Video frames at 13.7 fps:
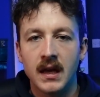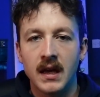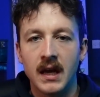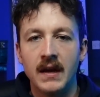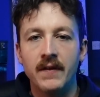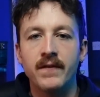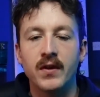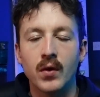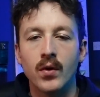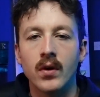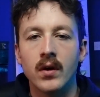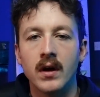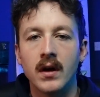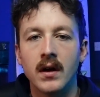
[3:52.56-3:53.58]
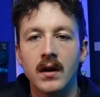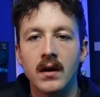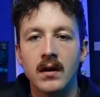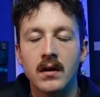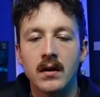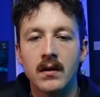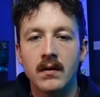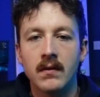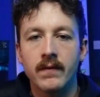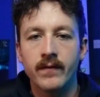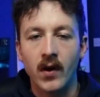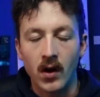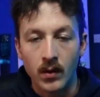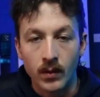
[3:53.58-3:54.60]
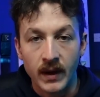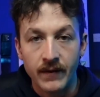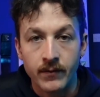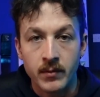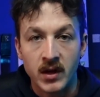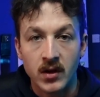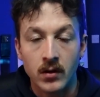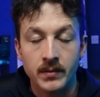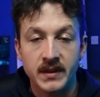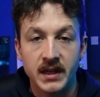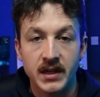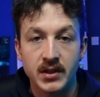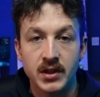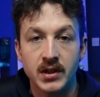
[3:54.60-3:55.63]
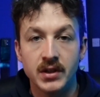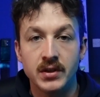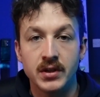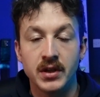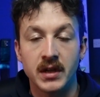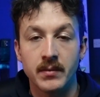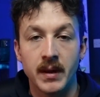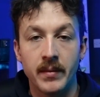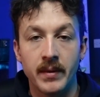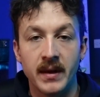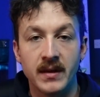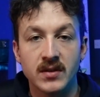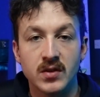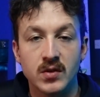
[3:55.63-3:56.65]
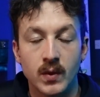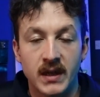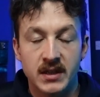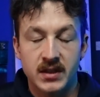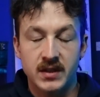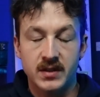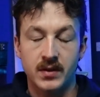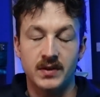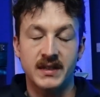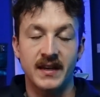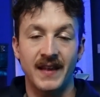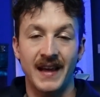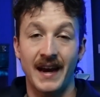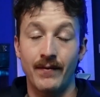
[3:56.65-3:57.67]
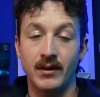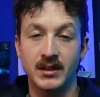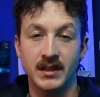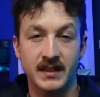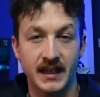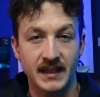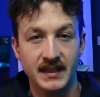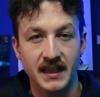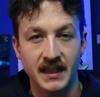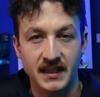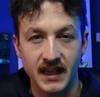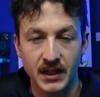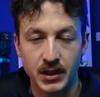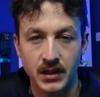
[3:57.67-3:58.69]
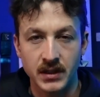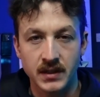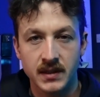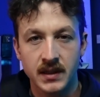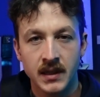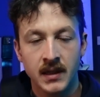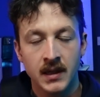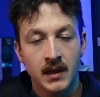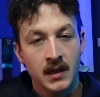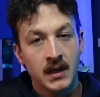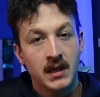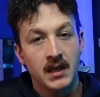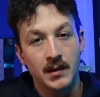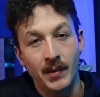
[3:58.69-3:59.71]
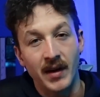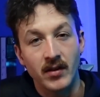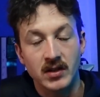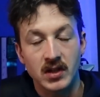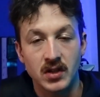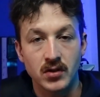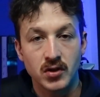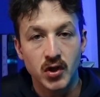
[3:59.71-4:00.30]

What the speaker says: if you're far away from a competition, you can maybe switch. So say the average is like 6 sessions, you might look to do